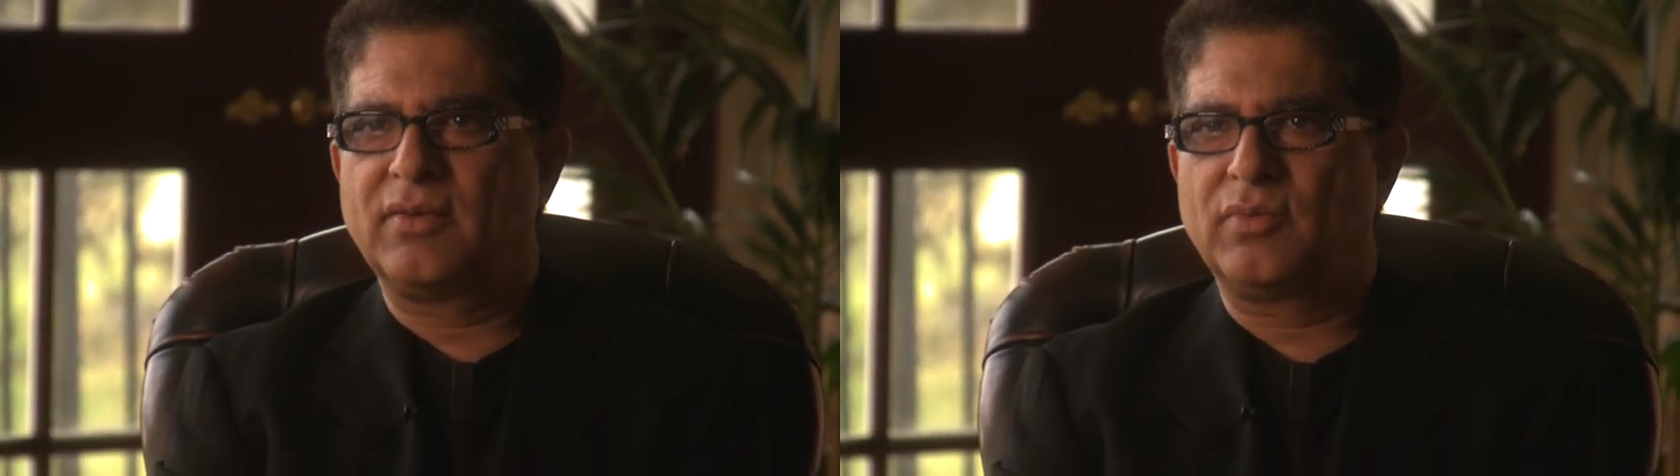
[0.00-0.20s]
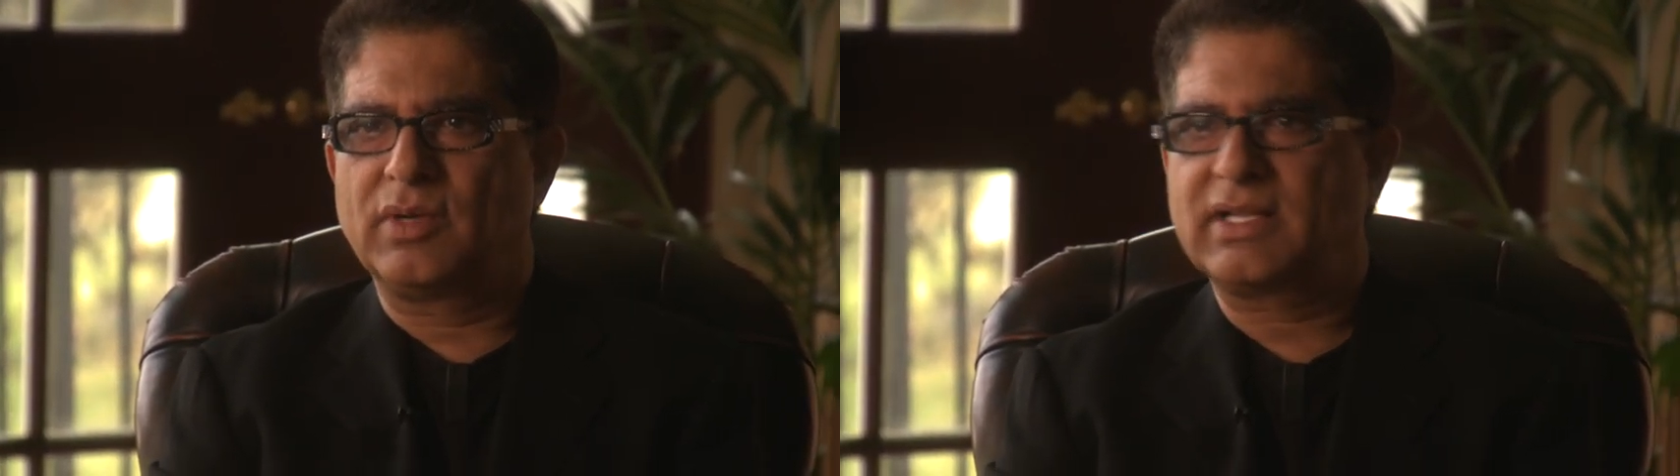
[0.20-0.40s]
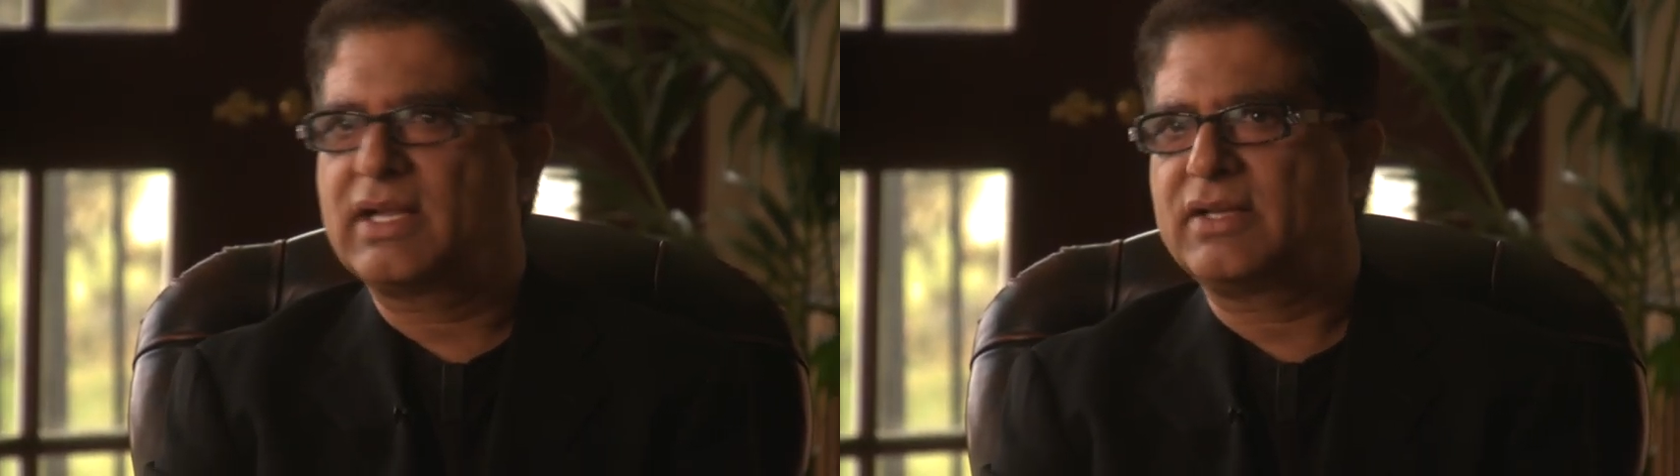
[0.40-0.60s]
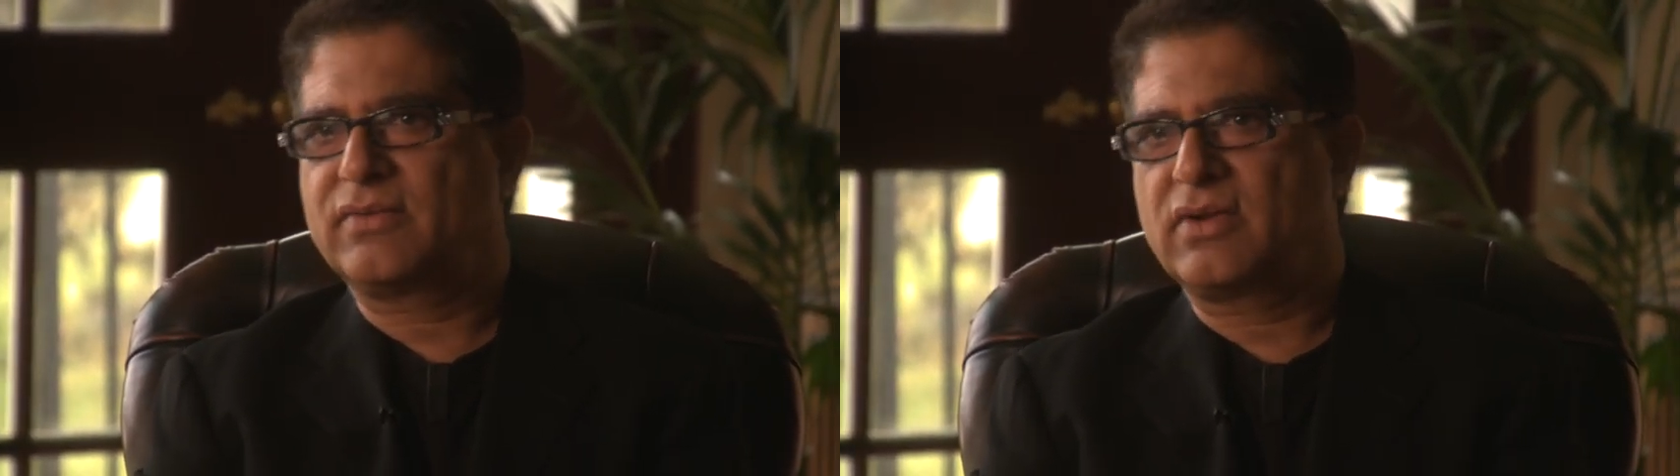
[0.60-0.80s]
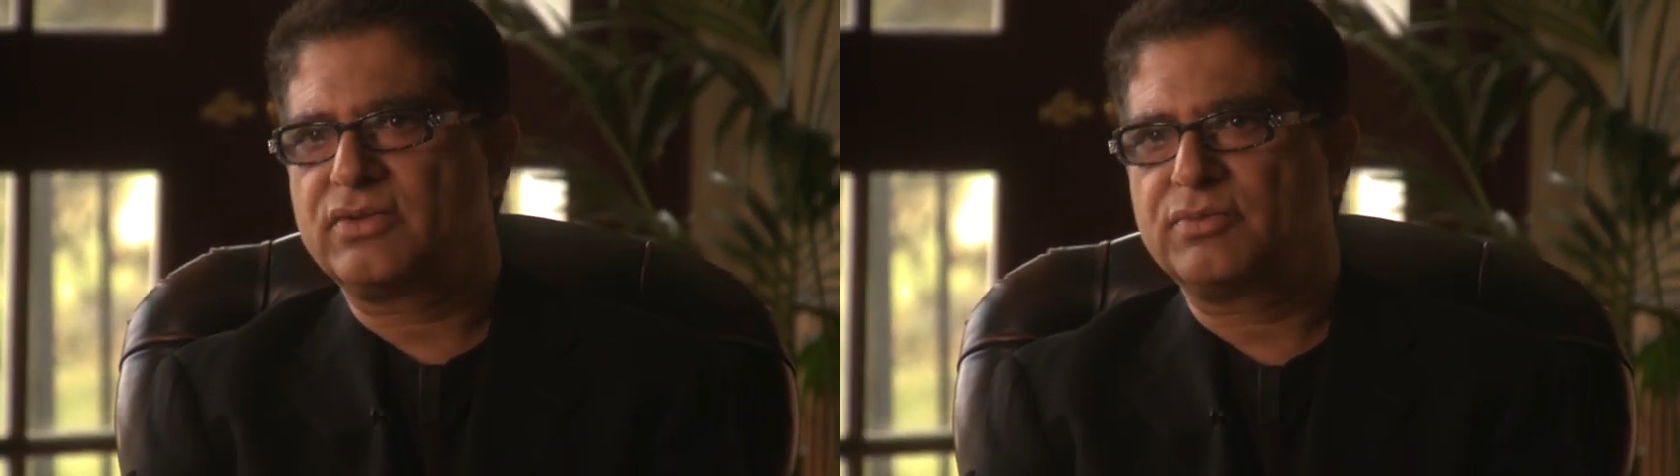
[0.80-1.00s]
What kind of
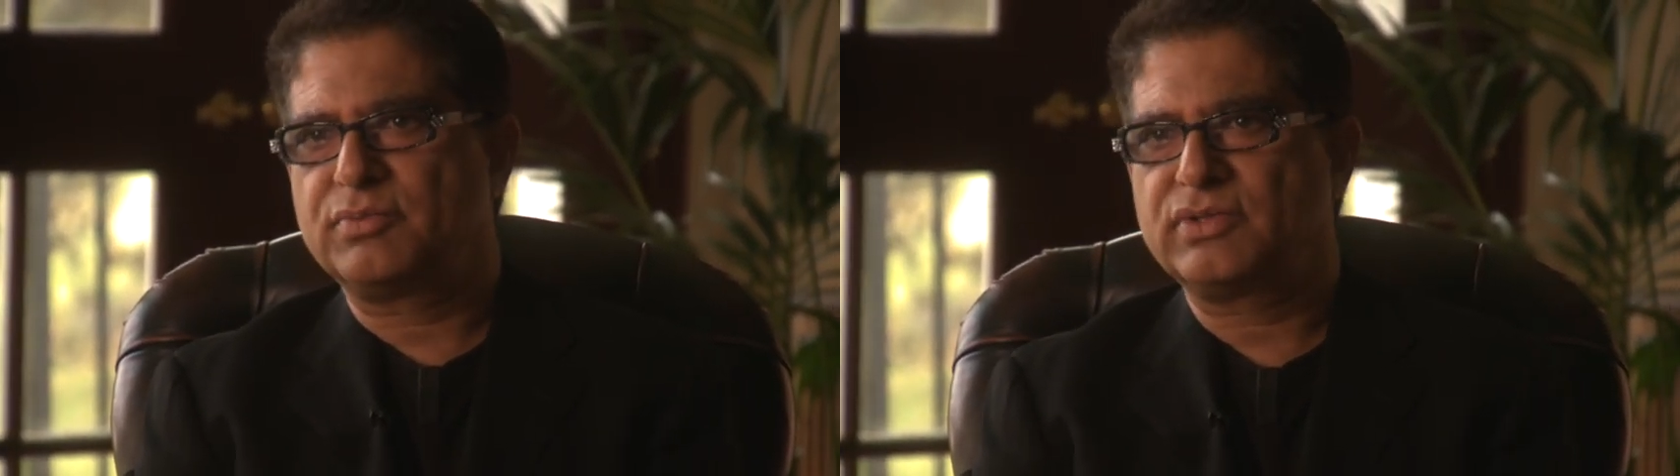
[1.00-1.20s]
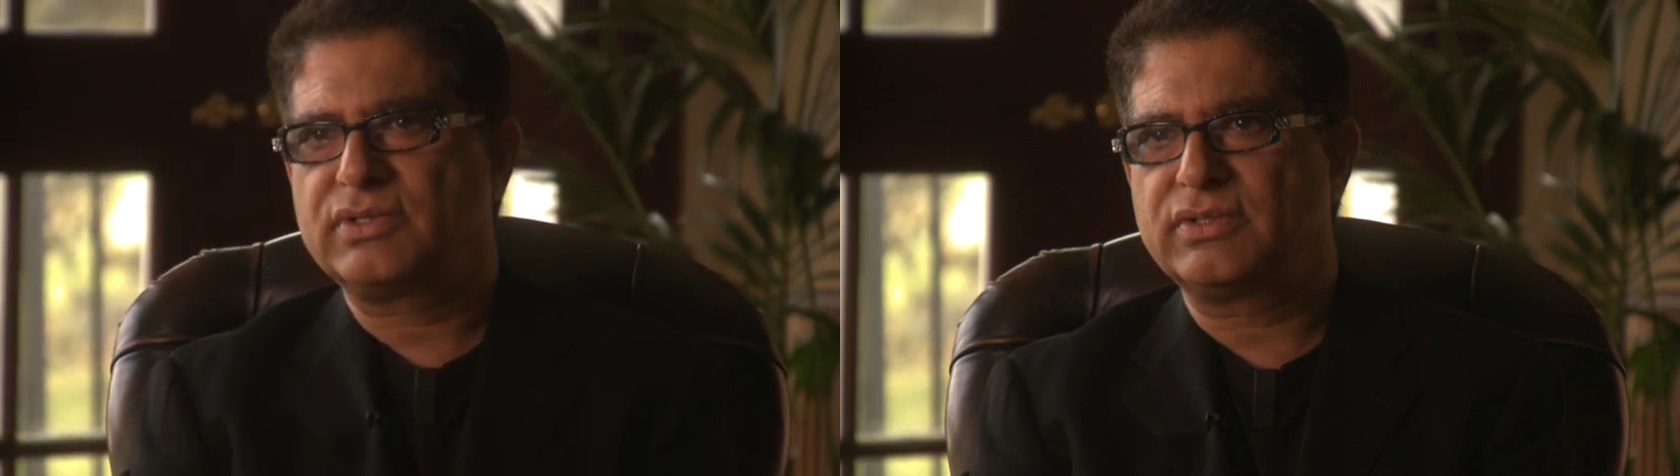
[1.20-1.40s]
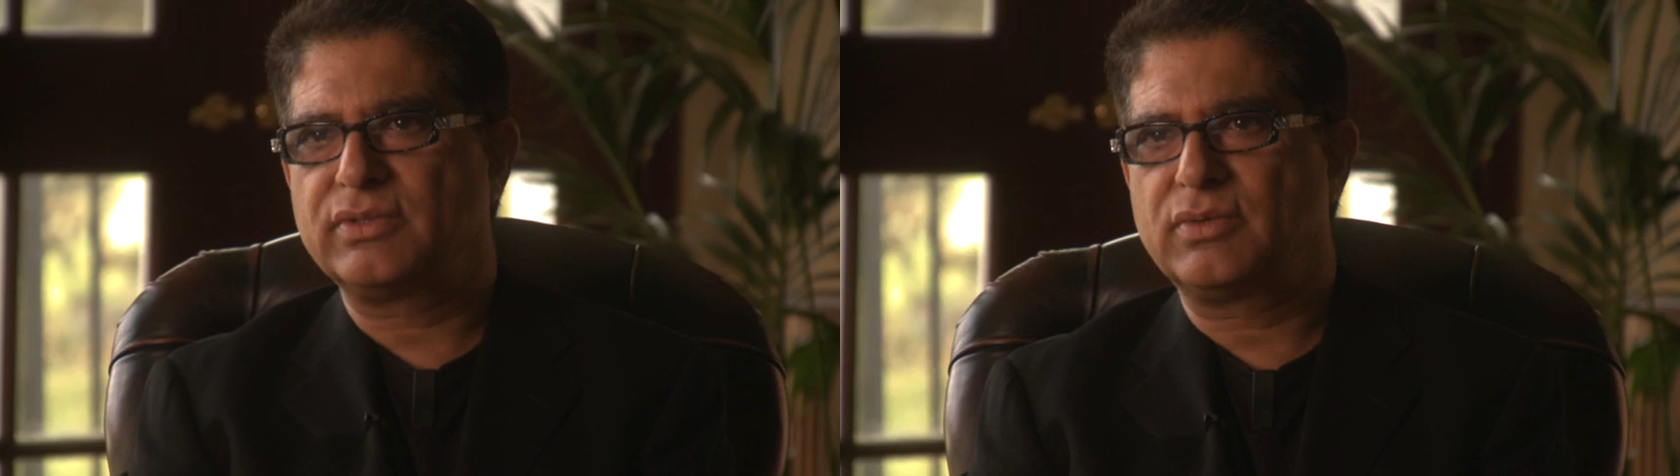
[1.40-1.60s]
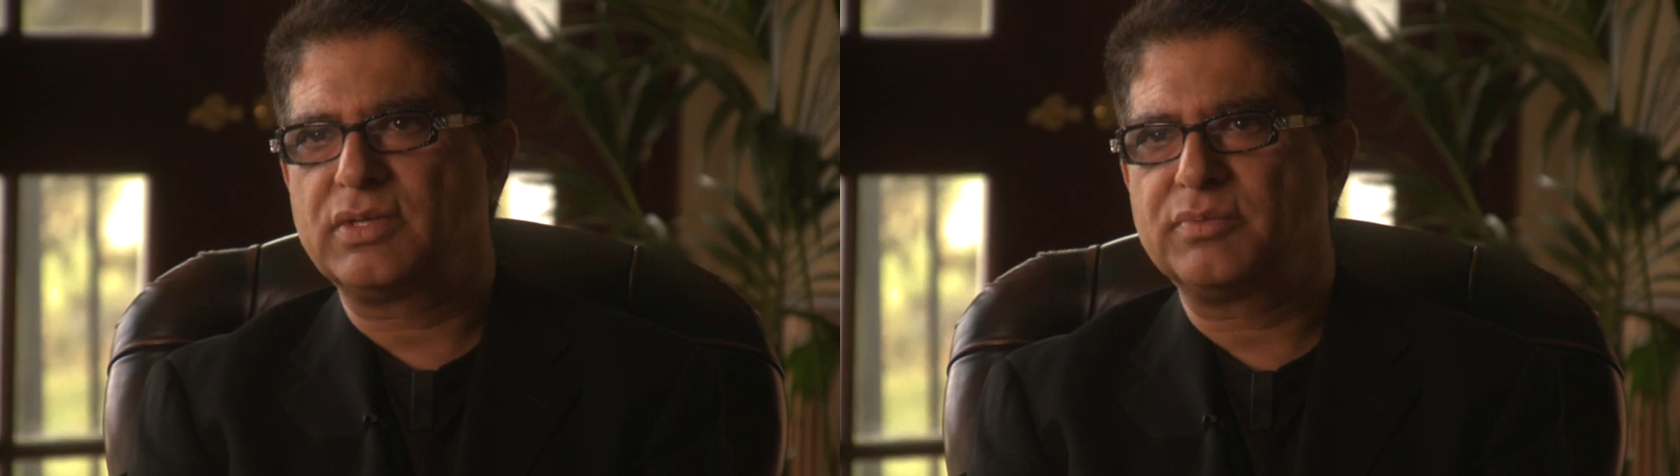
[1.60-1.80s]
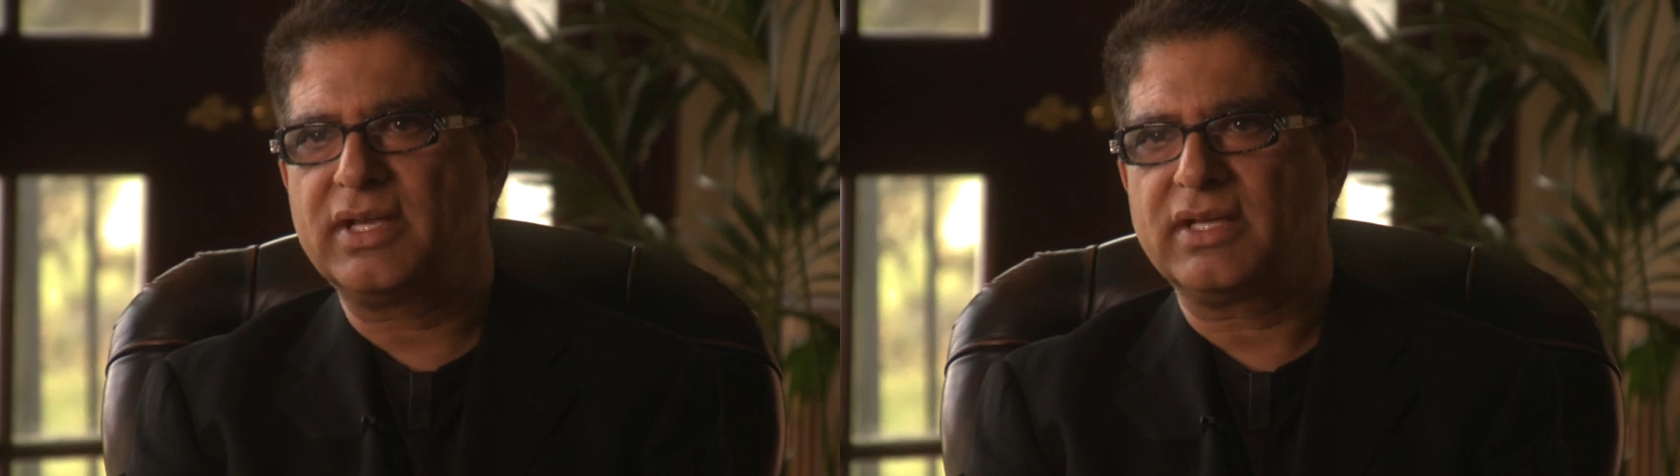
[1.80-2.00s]
contribution do you want
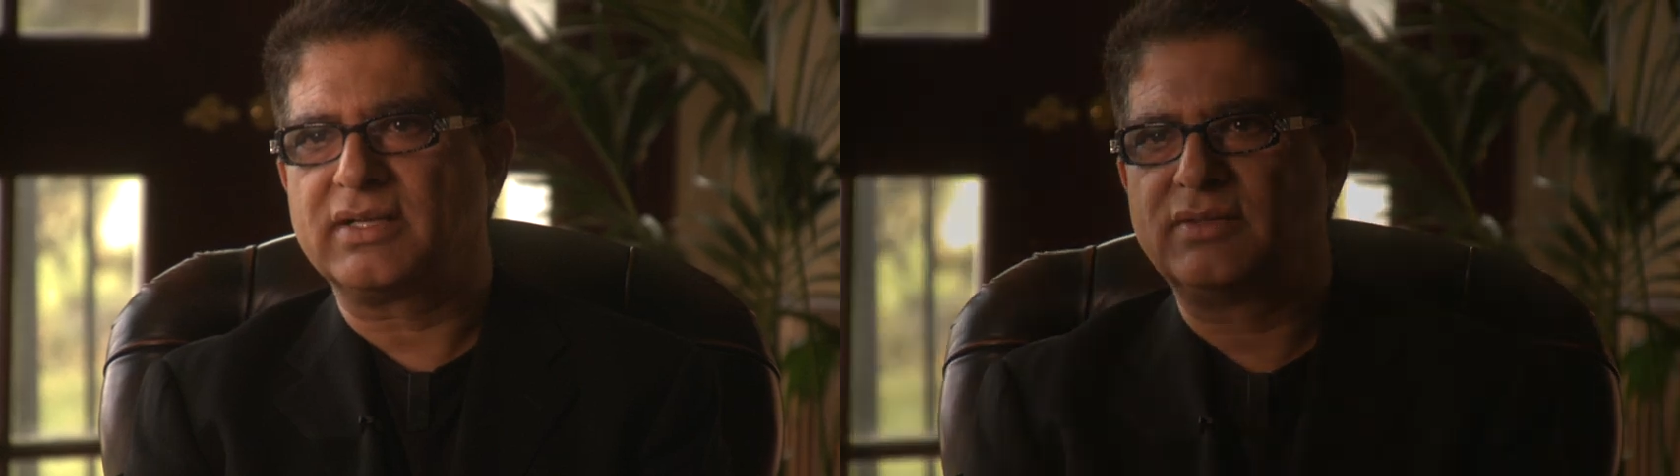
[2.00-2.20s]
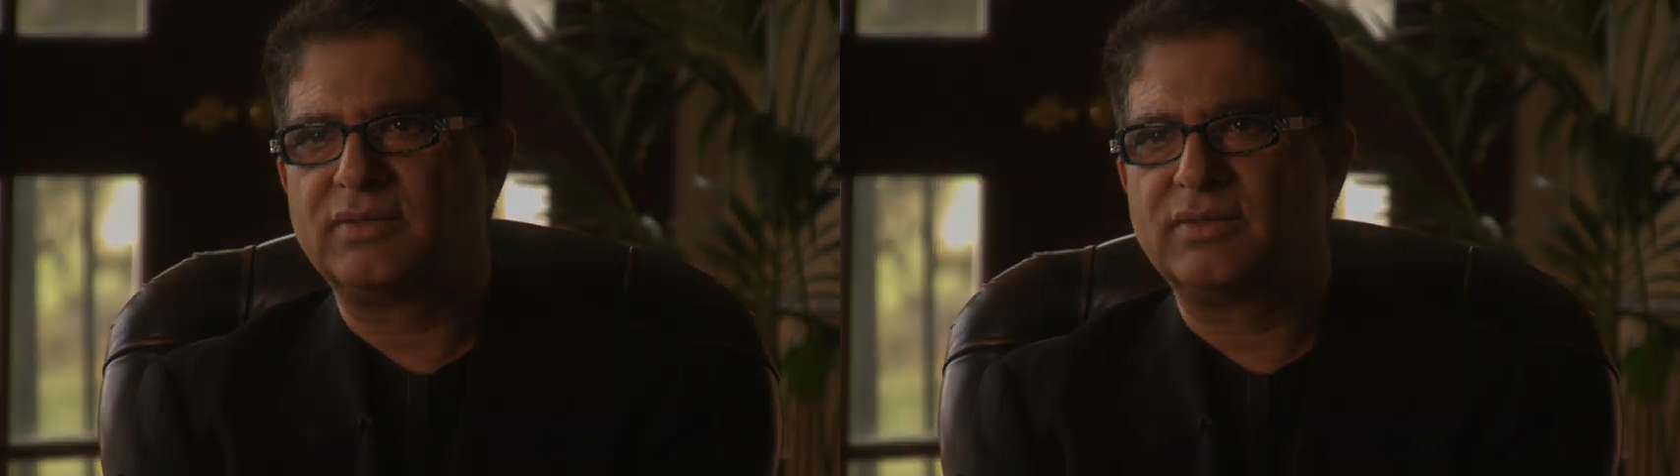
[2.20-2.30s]
to make?